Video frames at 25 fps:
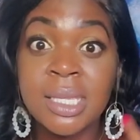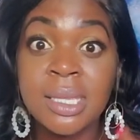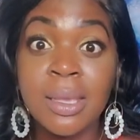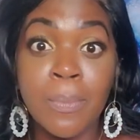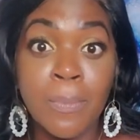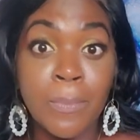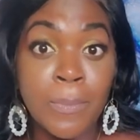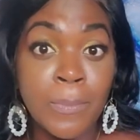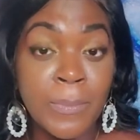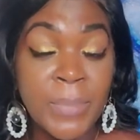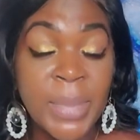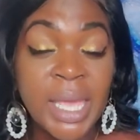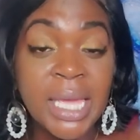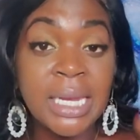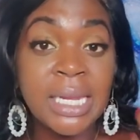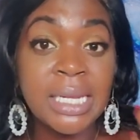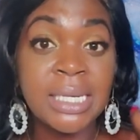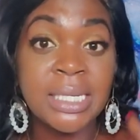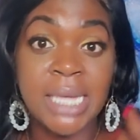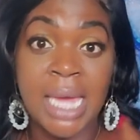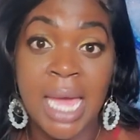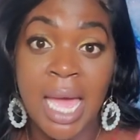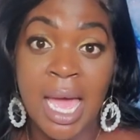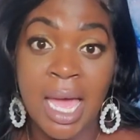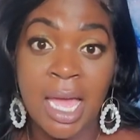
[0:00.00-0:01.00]
many
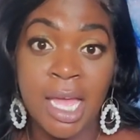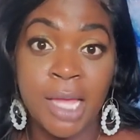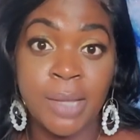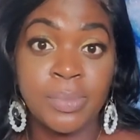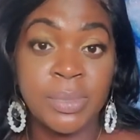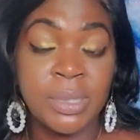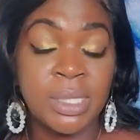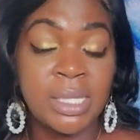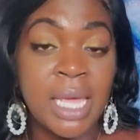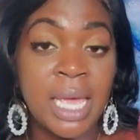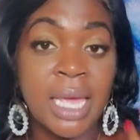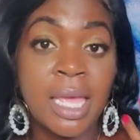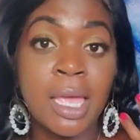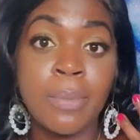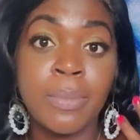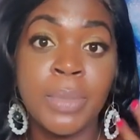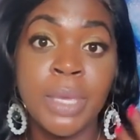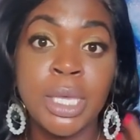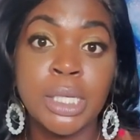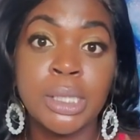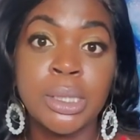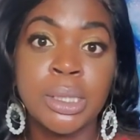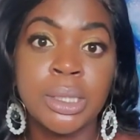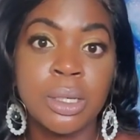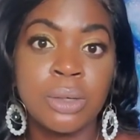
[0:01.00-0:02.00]
times that can be
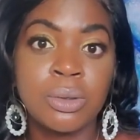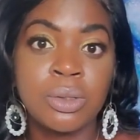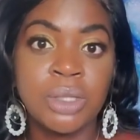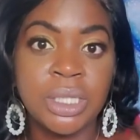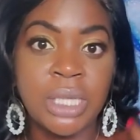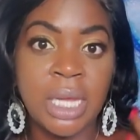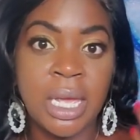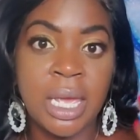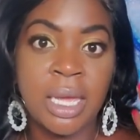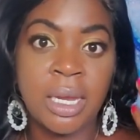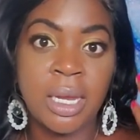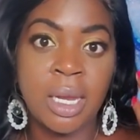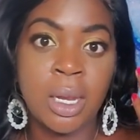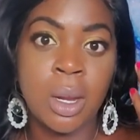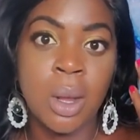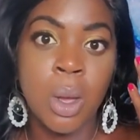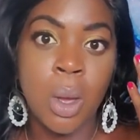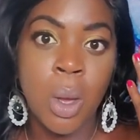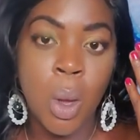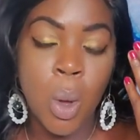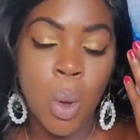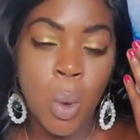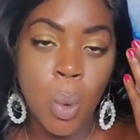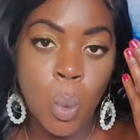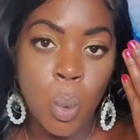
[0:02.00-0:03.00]
associated
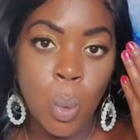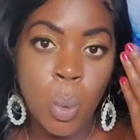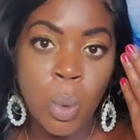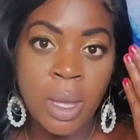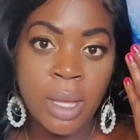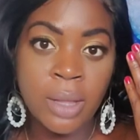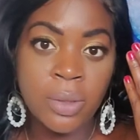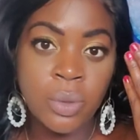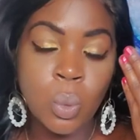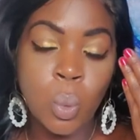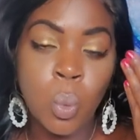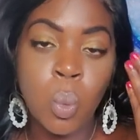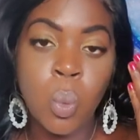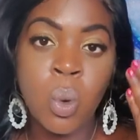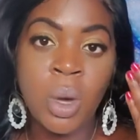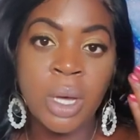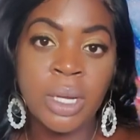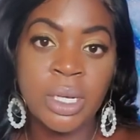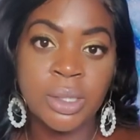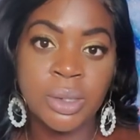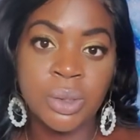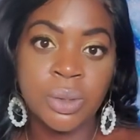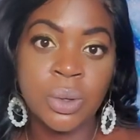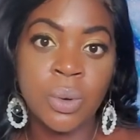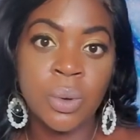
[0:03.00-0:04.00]
with what
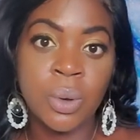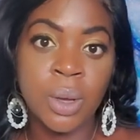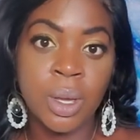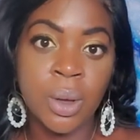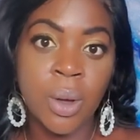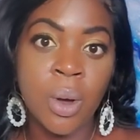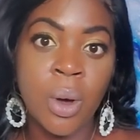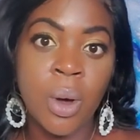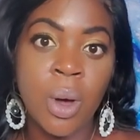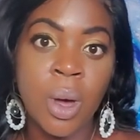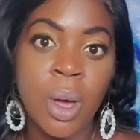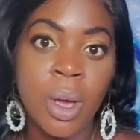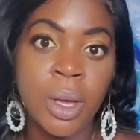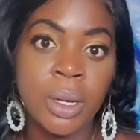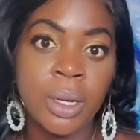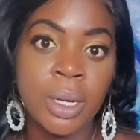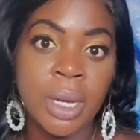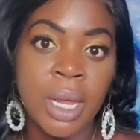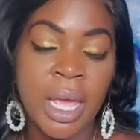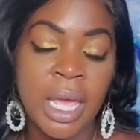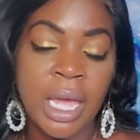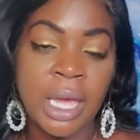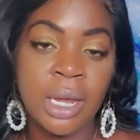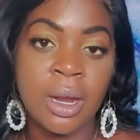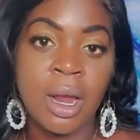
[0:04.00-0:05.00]
is going on
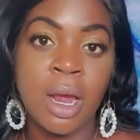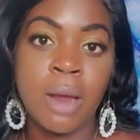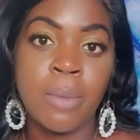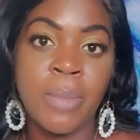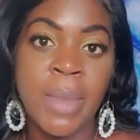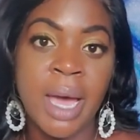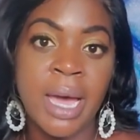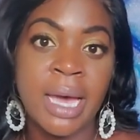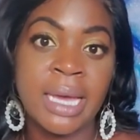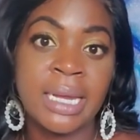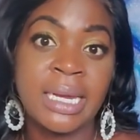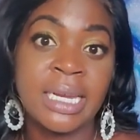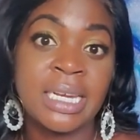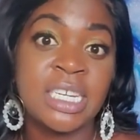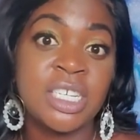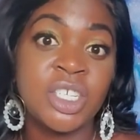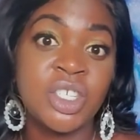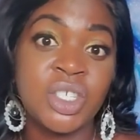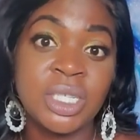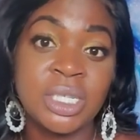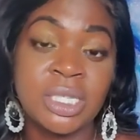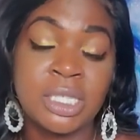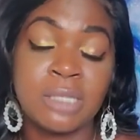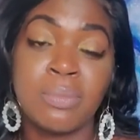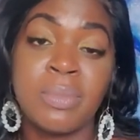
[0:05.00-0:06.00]
in our mind, and it's
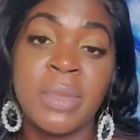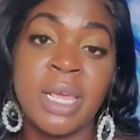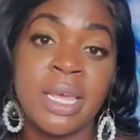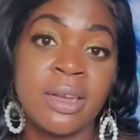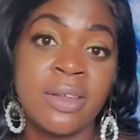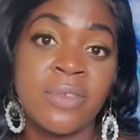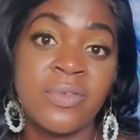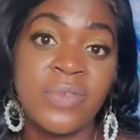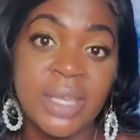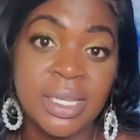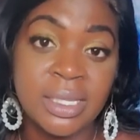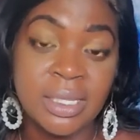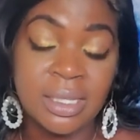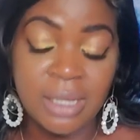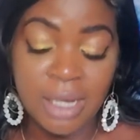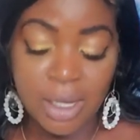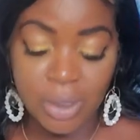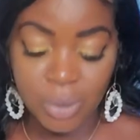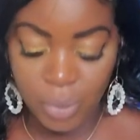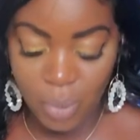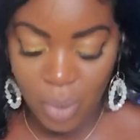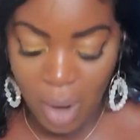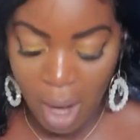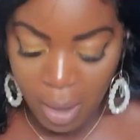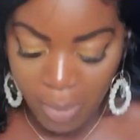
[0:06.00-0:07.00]
just manifesting
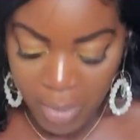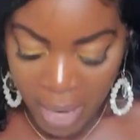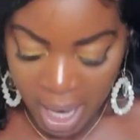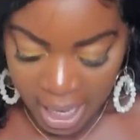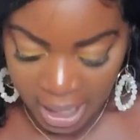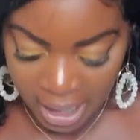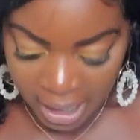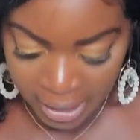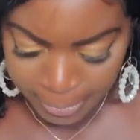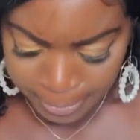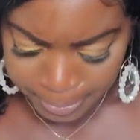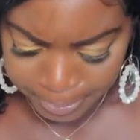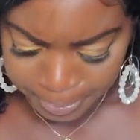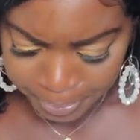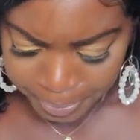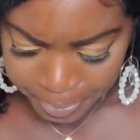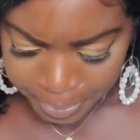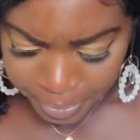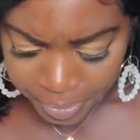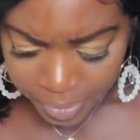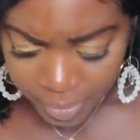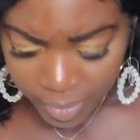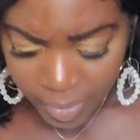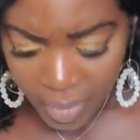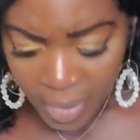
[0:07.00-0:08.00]
through our body.
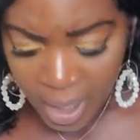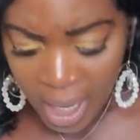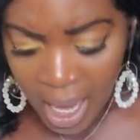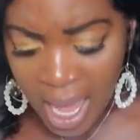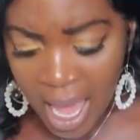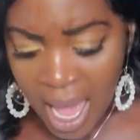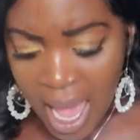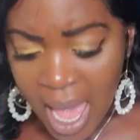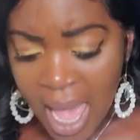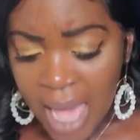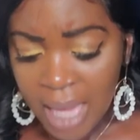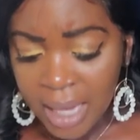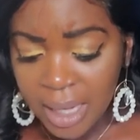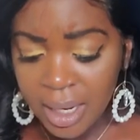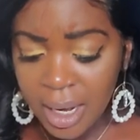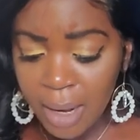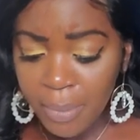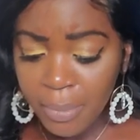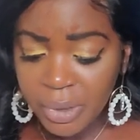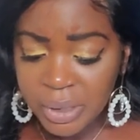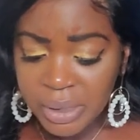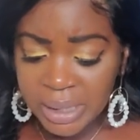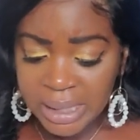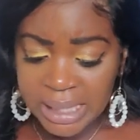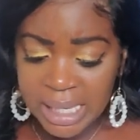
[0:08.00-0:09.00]

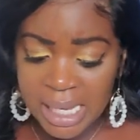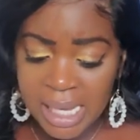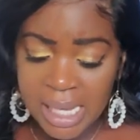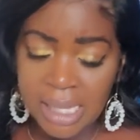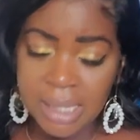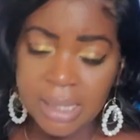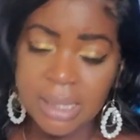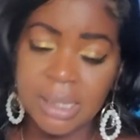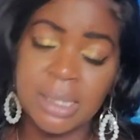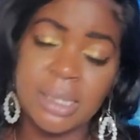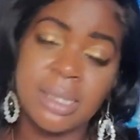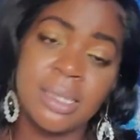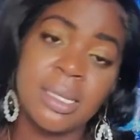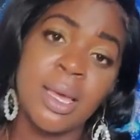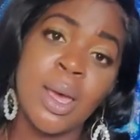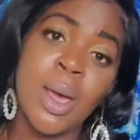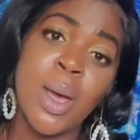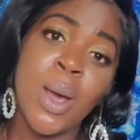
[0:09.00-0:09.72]
Number 6,